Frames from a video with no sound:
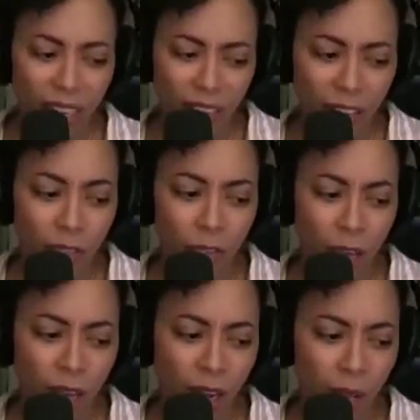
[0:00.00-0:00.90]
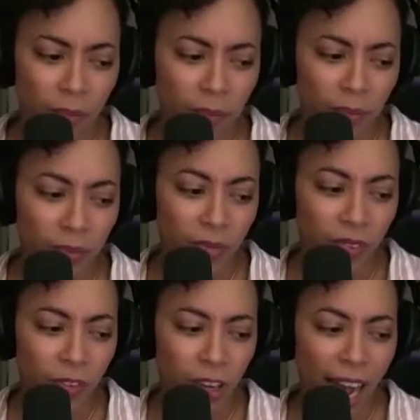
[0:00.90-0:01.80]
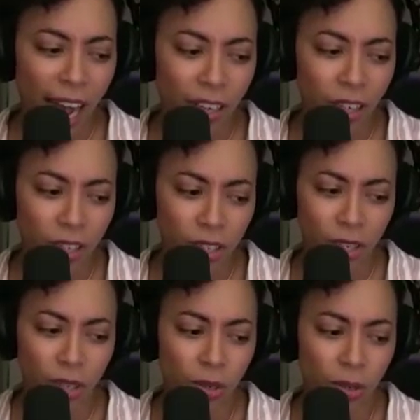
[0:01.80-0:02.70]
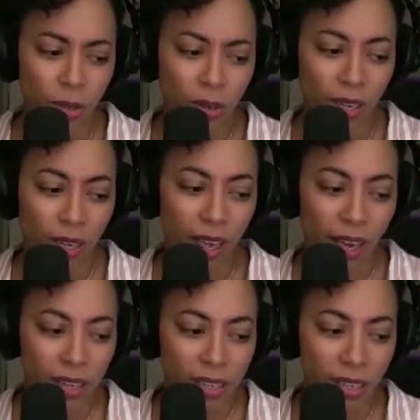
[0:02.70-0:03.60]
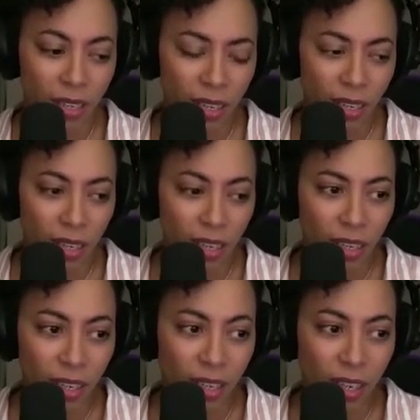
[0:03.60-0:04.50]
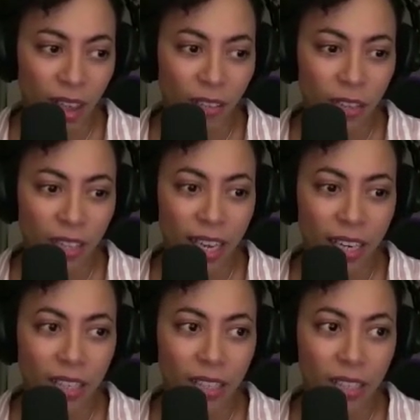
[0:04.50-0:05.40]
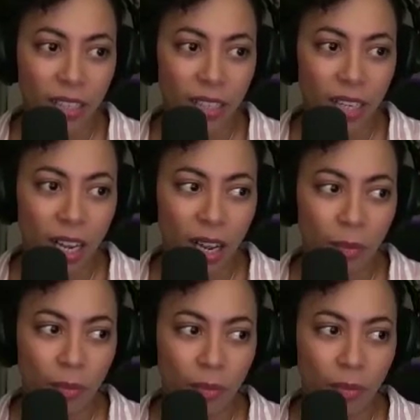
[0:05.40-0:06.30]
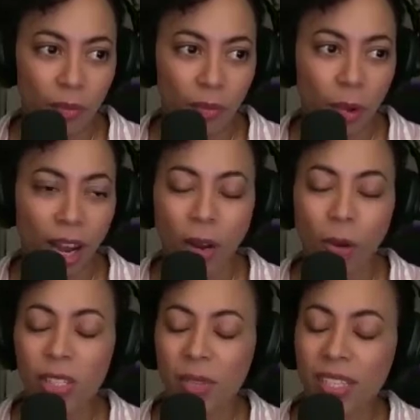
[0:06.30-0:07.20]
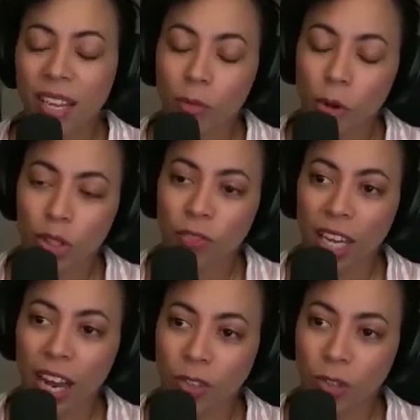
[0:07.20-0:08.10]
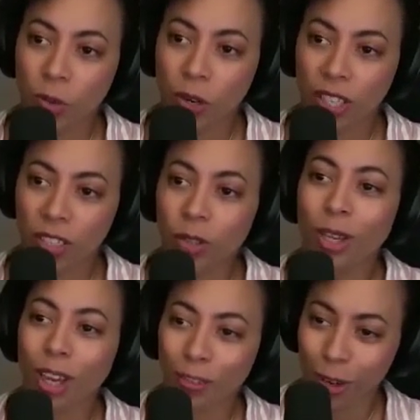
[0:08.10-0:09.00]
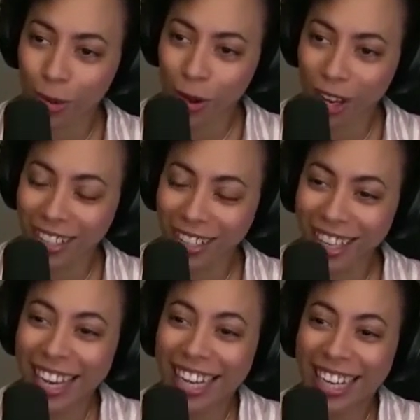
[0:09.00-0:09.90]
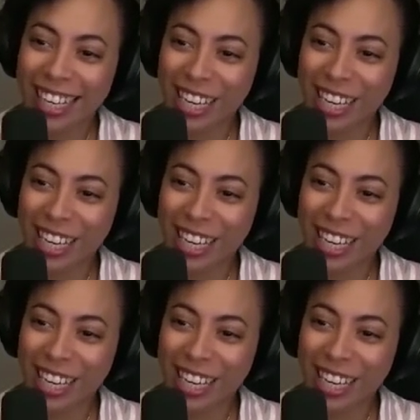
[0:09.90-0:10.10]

like for actors too. And I feel like well, I know it's been said most of the actors' work is looking for work. You